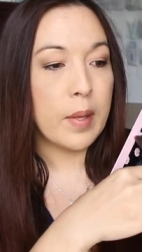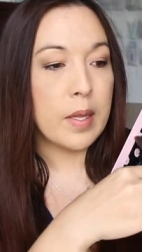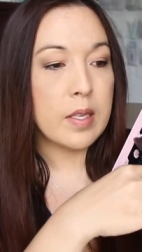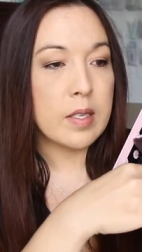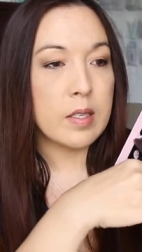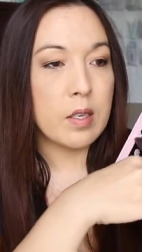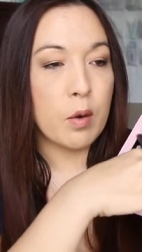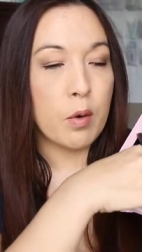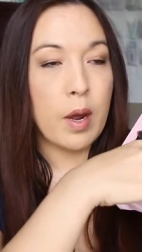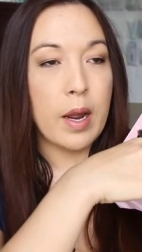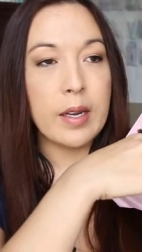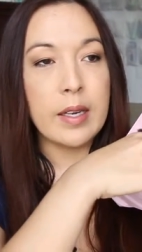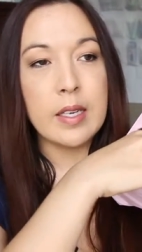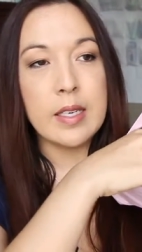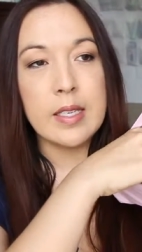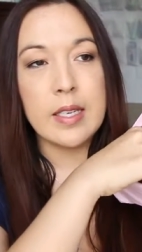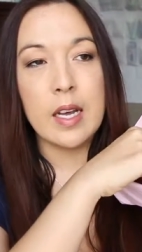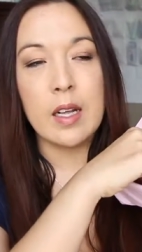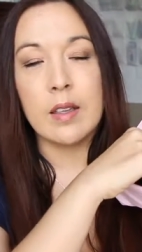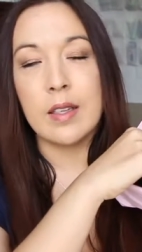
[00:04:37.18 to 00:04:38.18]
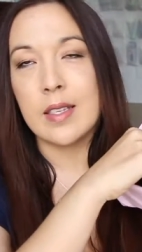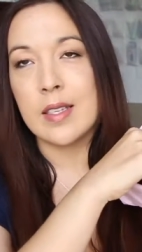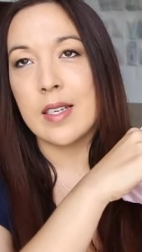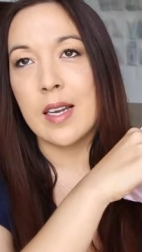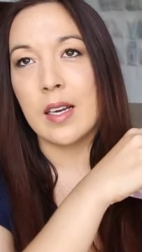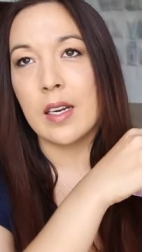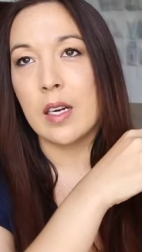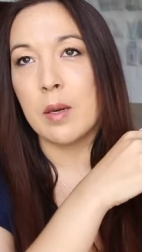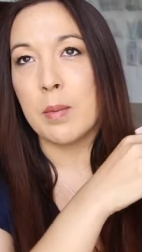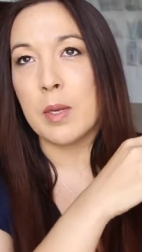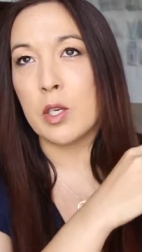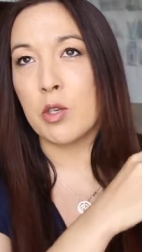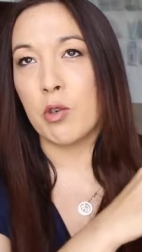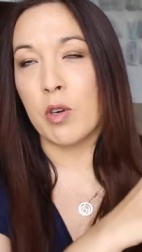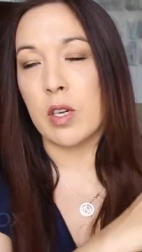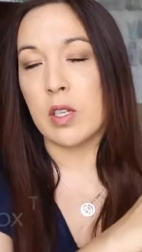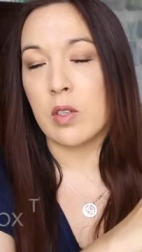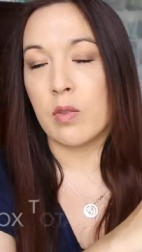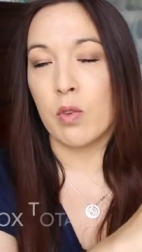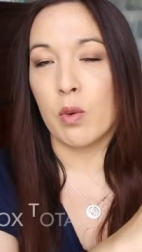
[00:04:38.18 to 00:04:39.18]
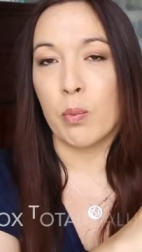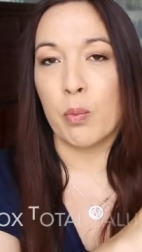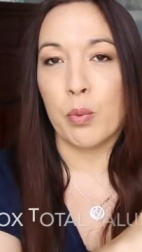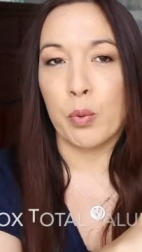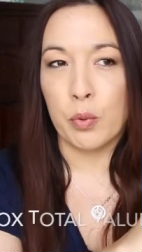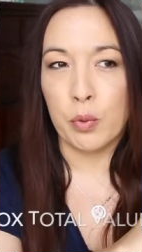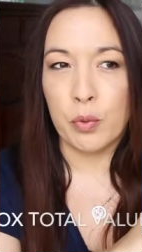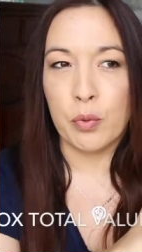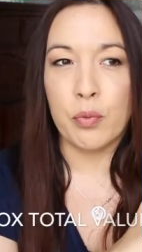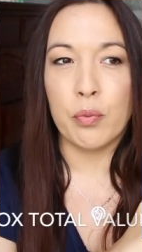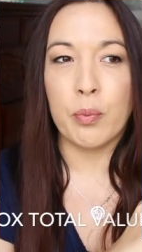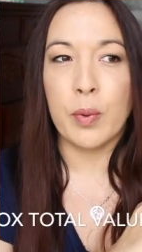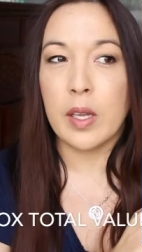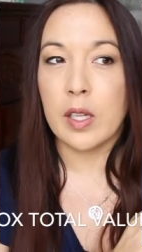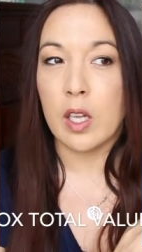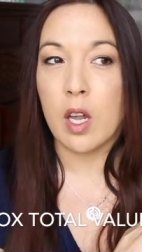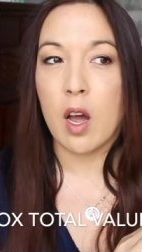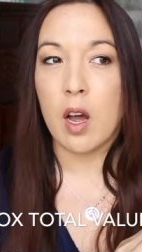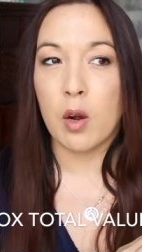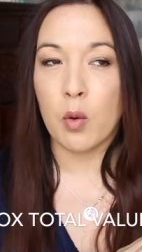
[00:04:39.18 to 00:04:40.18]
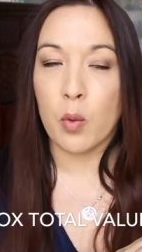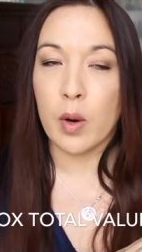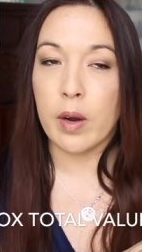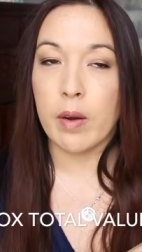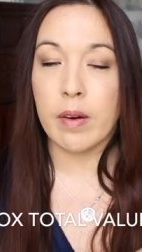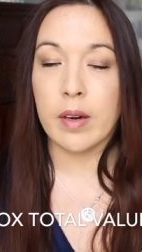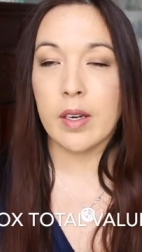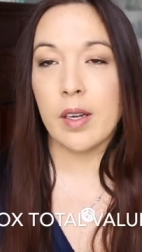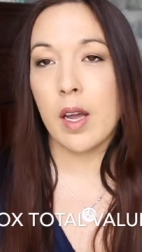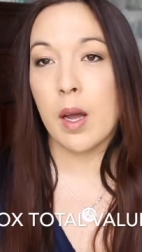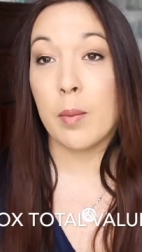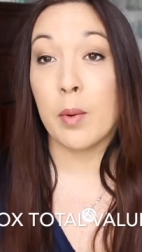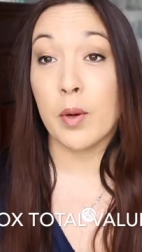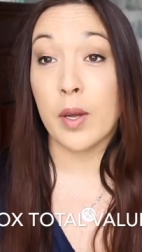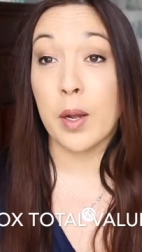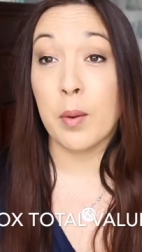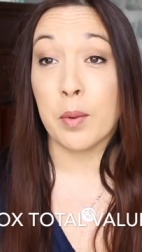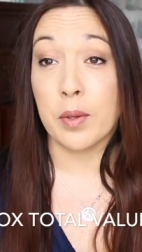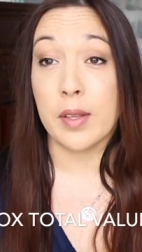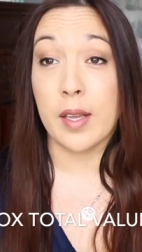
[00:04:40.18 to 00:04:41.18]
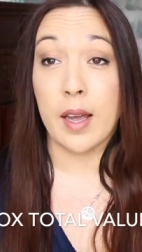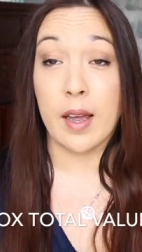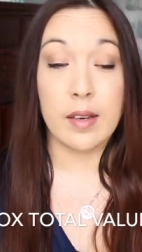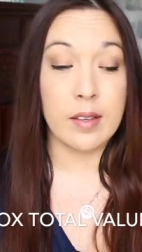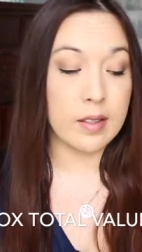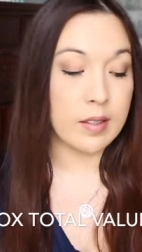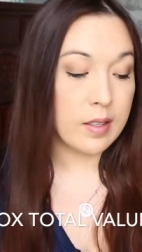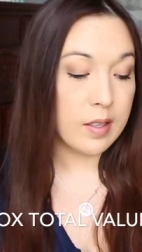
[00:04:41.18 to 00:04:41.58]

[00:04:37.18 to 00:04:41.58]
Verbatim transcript: So I can tell it's not going to be transfer proof, but long wearing, I'm okay with that.